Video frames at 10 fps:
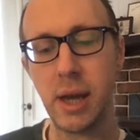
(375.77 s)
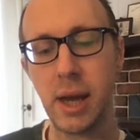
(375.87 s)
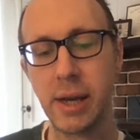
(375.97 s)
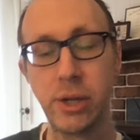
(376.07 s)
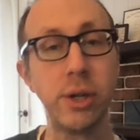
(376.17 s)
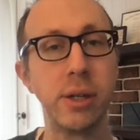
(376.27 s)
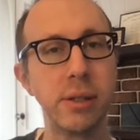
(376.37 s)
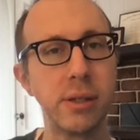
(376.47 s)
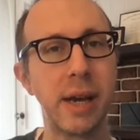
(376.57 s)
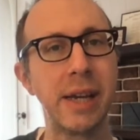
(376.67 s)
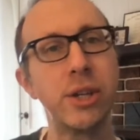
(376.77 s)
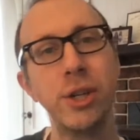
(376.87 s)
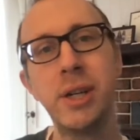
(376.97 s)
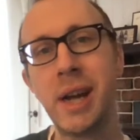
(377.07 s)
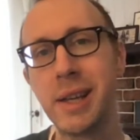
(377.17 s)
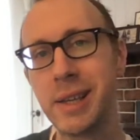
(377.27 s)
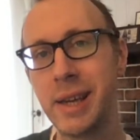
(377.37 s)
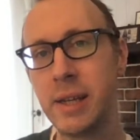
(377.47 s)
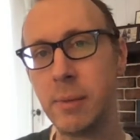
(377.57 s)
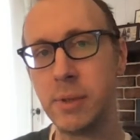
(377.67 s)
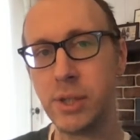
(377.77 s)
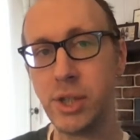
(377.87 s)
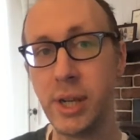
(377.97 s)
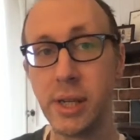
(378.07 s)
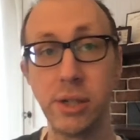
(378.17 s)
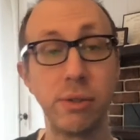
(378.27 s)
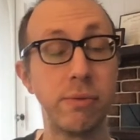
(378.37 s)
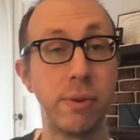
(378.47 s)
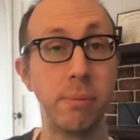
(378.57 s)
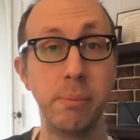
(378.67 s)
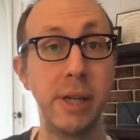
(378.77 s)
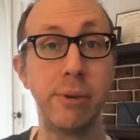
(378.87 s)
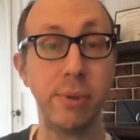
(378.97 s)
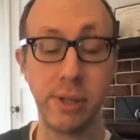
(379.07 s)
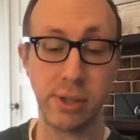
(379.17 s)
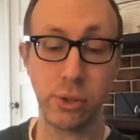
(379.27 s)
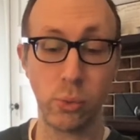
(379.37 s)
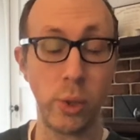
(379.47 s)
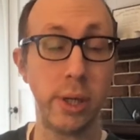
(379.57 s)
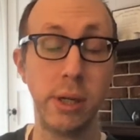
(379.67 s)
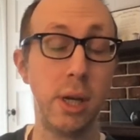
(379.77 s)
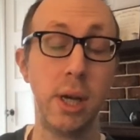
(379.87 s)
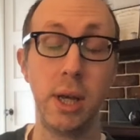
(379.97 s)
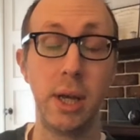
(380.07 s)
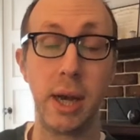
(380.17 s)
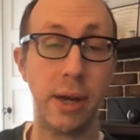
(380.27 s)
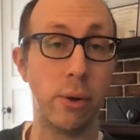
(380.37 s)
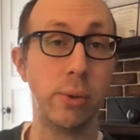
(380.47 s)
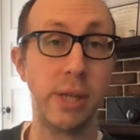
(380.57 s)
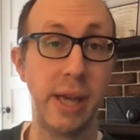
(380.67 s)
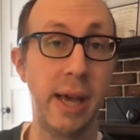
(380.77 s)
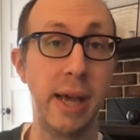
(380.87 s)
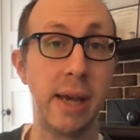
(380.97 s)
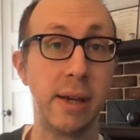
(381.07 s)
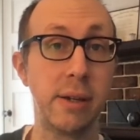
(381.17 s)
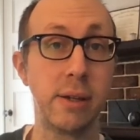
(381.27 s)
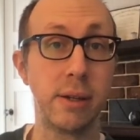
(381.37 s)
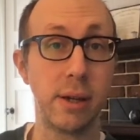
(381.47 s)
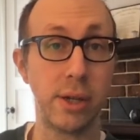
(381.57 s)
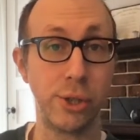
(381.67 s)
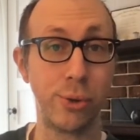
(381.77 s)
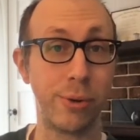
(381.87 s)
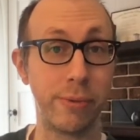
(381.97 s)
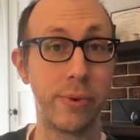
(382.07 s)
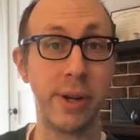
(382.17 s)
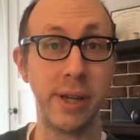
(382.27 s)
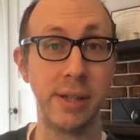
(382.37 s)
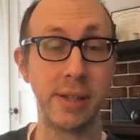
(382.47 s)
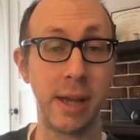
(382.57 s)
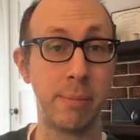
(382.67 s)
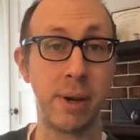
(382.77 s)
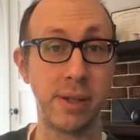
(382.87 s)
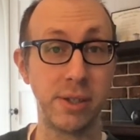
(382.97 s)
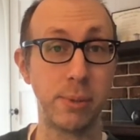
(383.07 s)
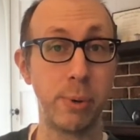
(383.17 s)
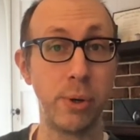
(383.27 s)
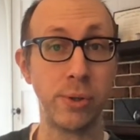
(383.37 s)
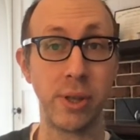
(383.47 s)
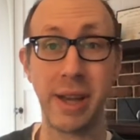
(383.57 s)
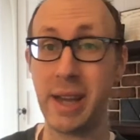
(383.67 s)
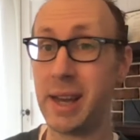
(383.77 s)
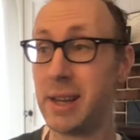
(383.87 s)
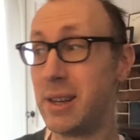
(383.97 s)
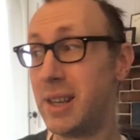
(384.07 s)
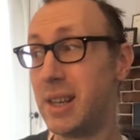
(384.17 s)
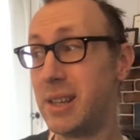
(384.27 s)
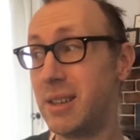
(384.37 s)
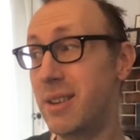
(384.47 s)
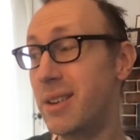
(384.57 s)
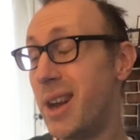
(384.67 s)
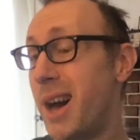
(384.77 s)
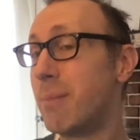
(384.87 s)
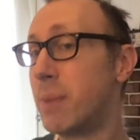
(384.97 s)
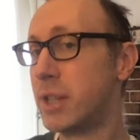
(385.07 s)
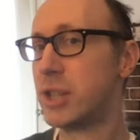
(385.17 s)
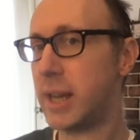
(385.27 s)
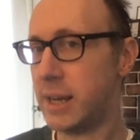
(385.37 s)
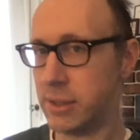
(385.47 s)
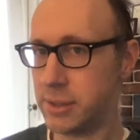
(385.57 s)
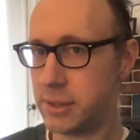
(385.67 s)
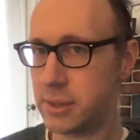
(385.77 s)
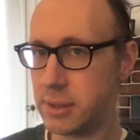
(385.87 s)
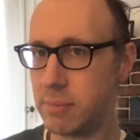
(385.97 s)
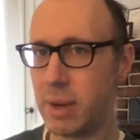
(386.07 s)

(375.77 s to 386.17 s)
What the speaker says: I couldn't. I could not get him to change for many reasons. One, I only had a short phrase at my disposal. I had not much else.